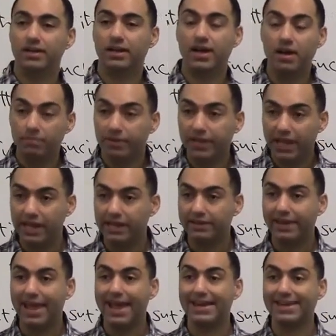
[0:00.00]

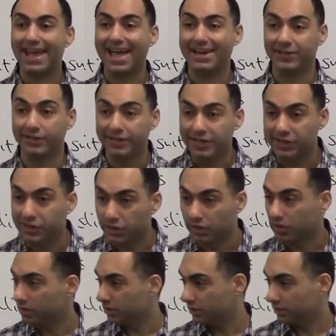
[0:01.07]
complicated and
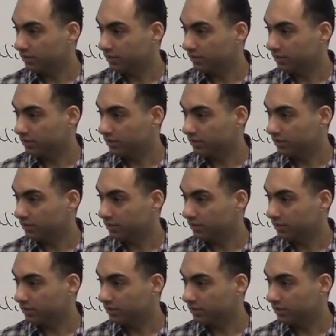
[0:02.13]
analytical.